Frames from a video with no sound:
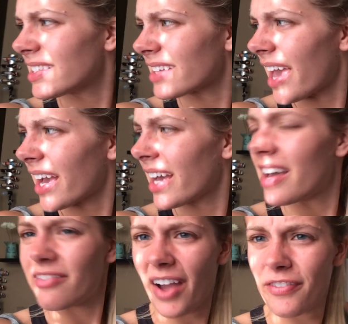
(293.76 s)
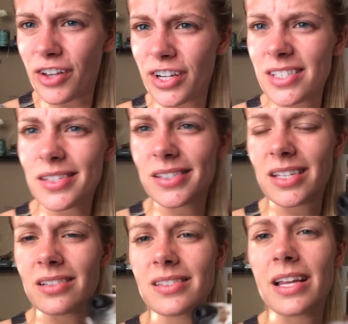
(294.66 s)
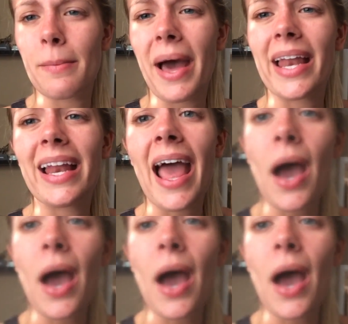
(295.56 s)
It's like 5:30. So the sun will set in about an